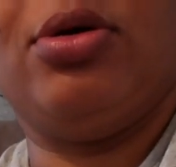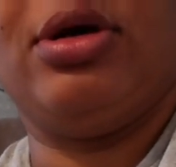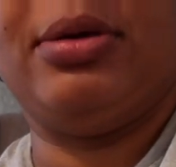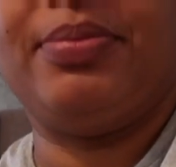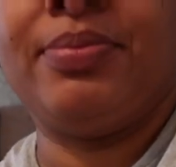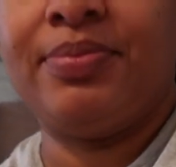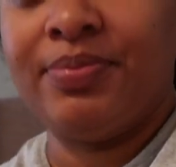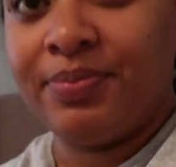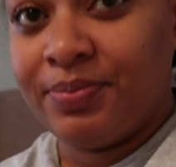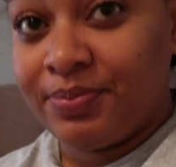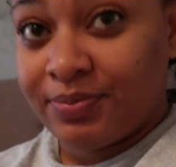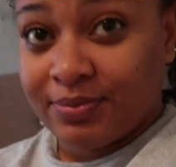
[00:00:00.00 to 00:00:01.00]
Okay.
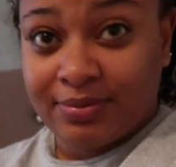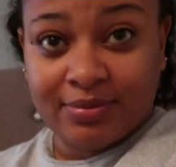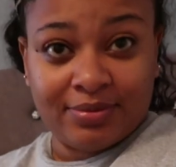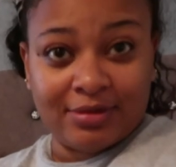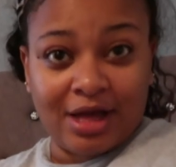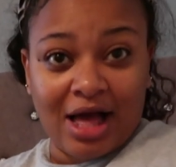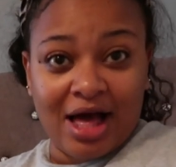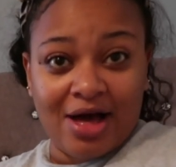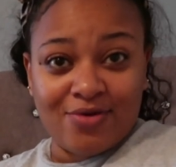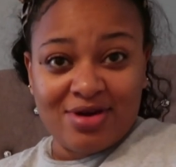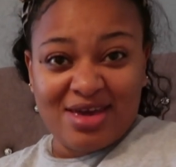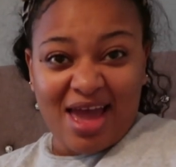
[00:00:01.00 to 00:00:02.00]

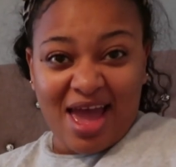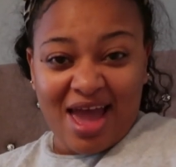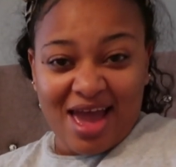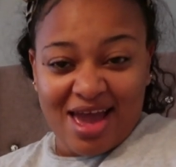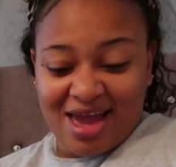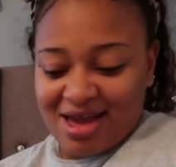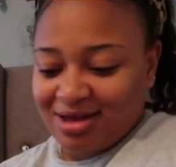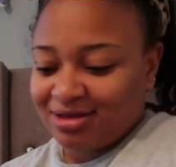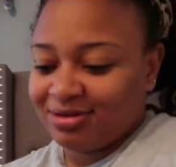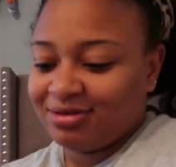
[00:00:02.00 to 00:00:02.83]
Okay.